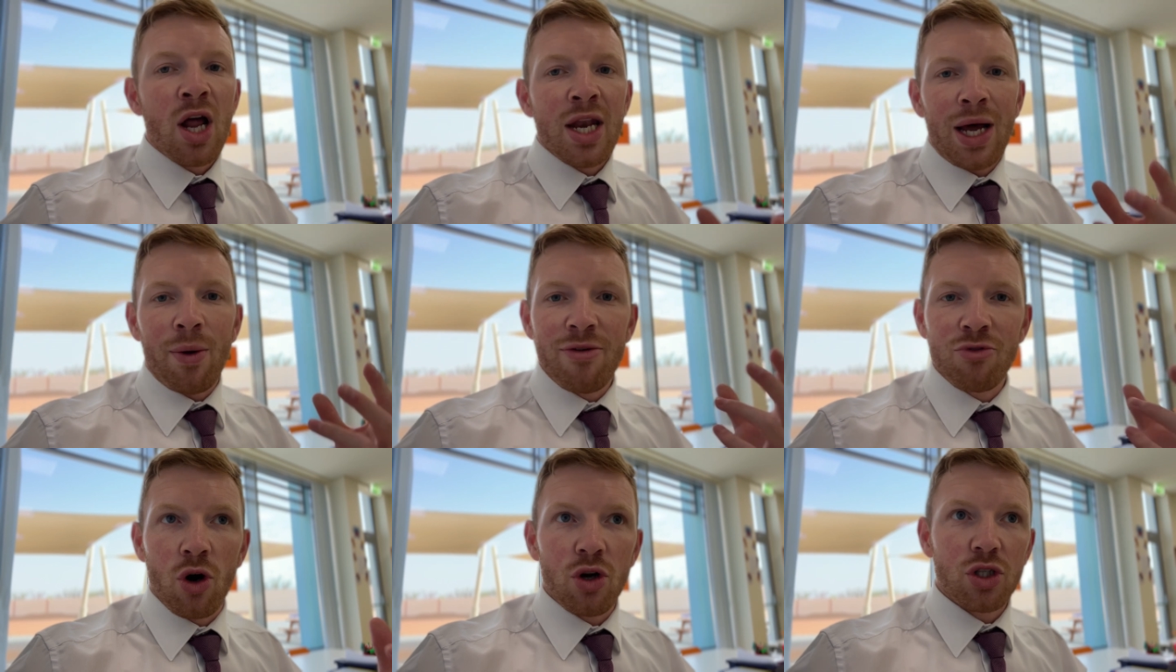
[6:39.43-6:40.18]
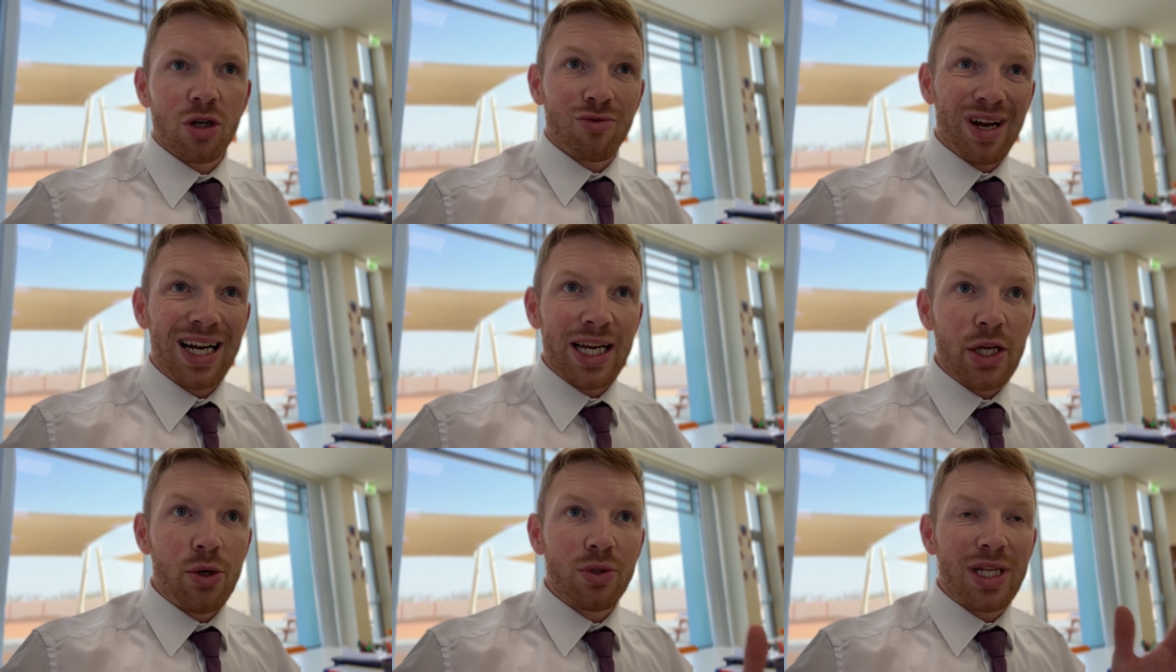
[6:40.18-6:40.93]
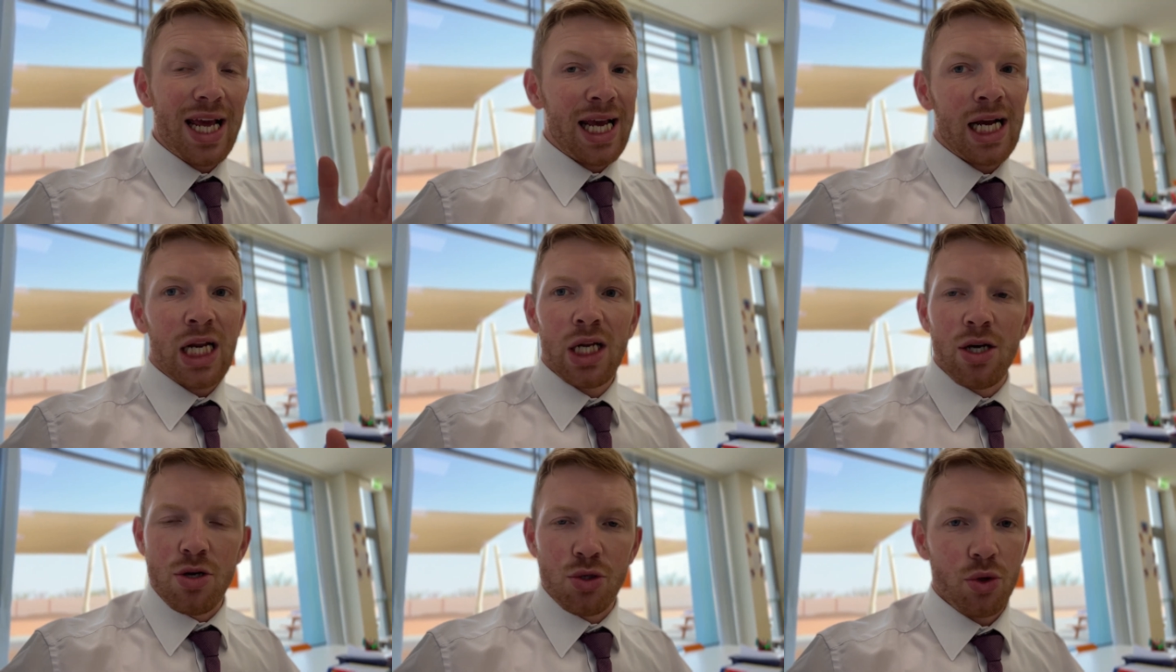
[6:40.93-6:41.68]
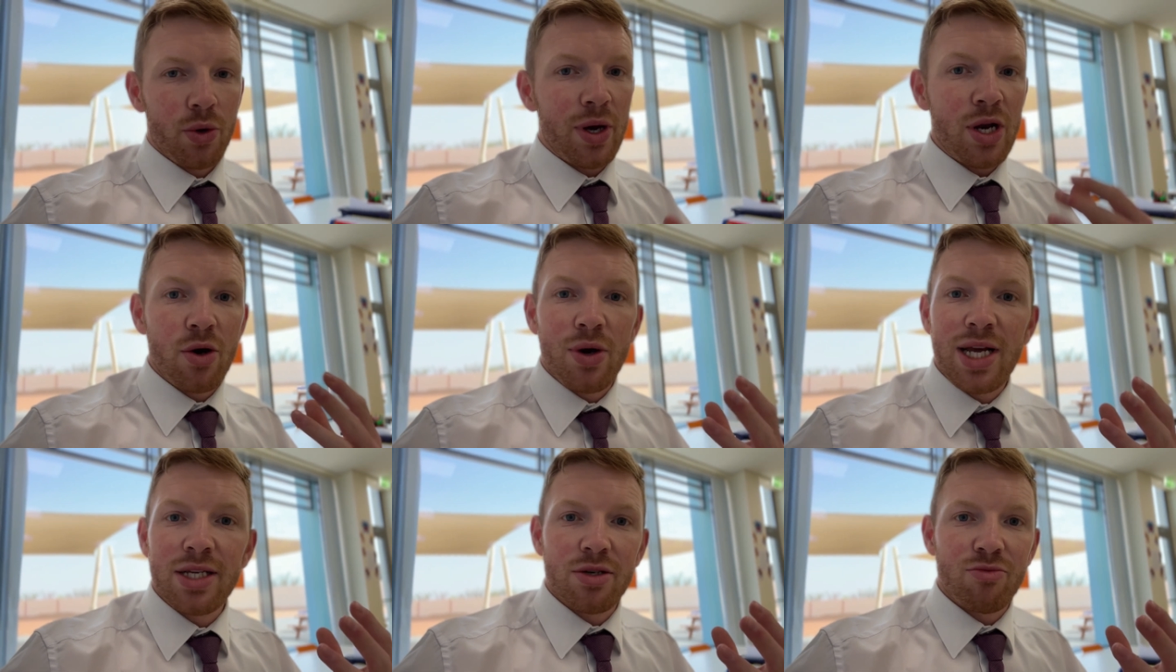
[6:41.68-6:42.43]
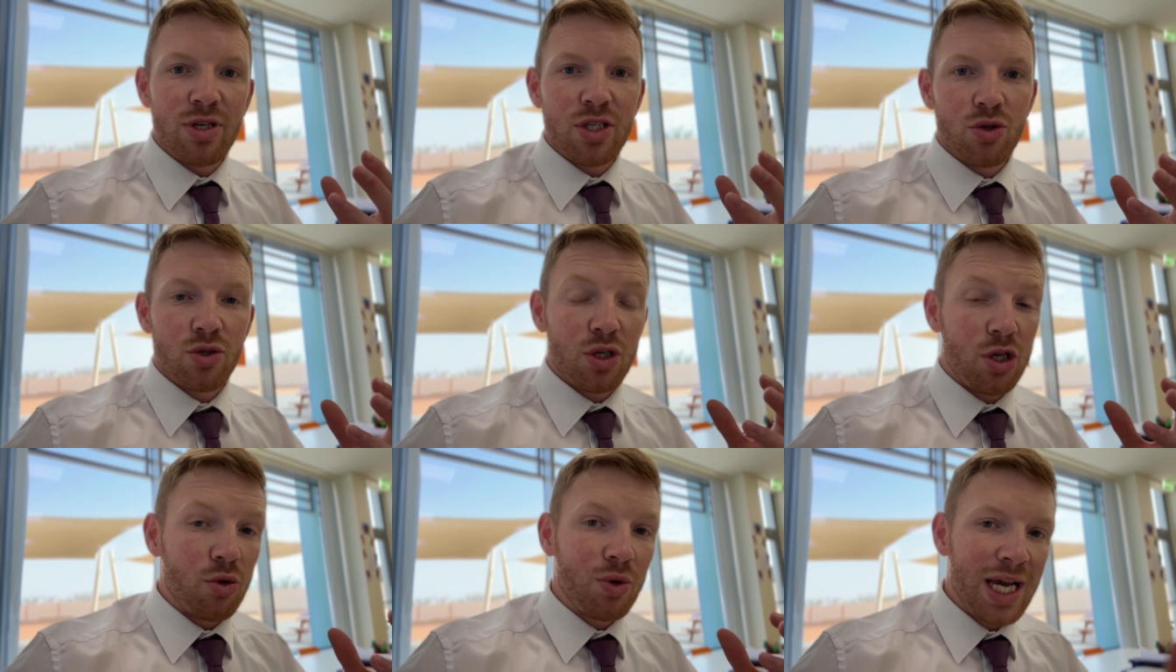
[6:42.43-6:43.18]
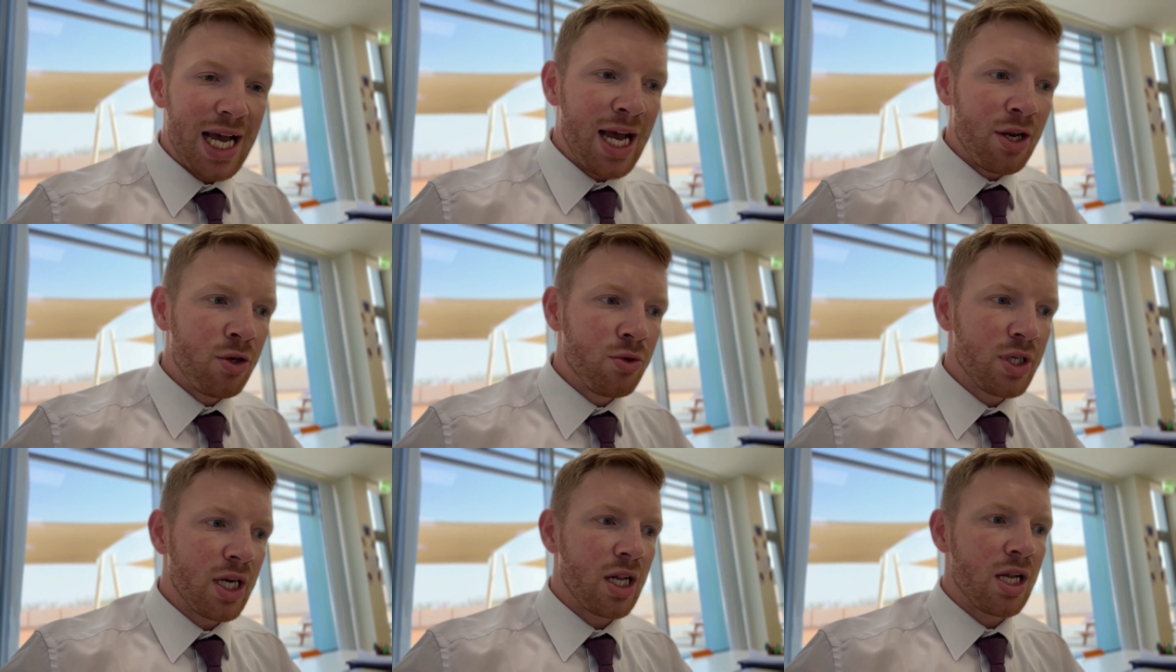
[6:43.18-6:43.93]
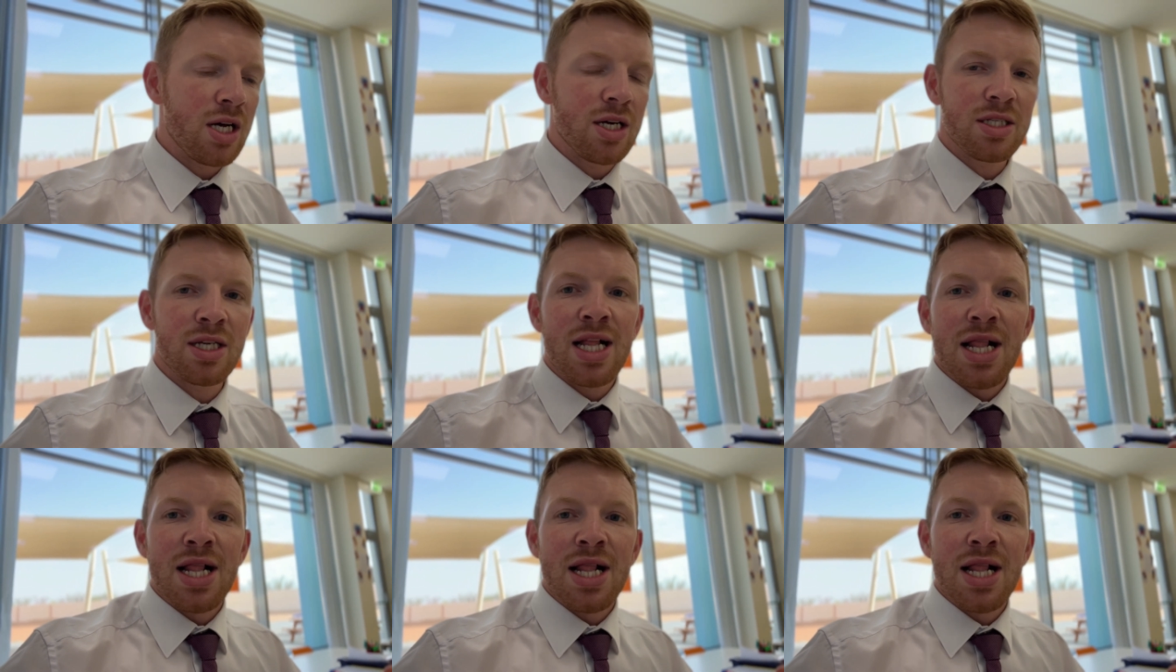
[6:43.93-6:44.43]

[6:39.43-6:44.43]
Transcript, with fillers: Now I've not directly used it in class, although I know it is a resource that you can use in class.